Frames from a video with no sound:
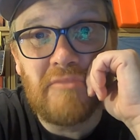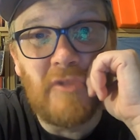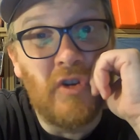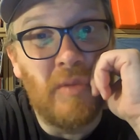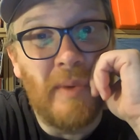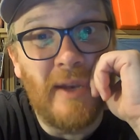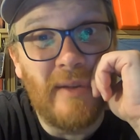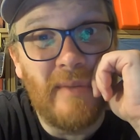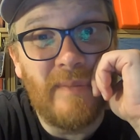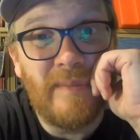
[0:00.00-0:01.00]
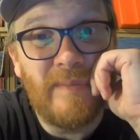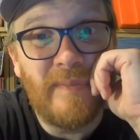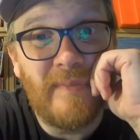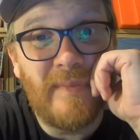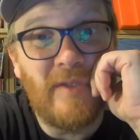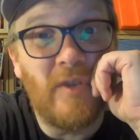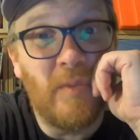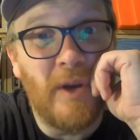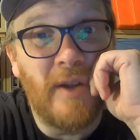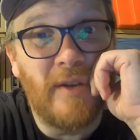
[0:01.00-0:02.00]
Could have been. It's a good
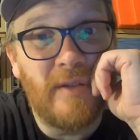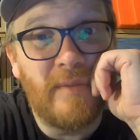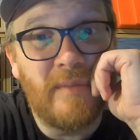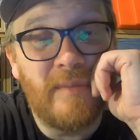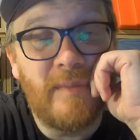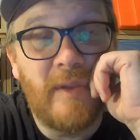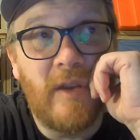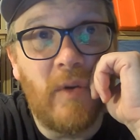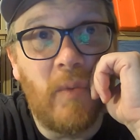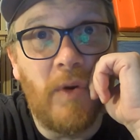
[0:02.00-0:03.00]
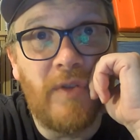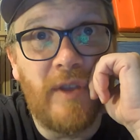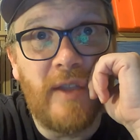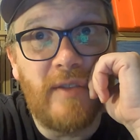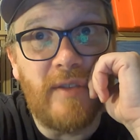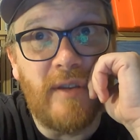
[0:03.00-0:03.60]
word. Was it...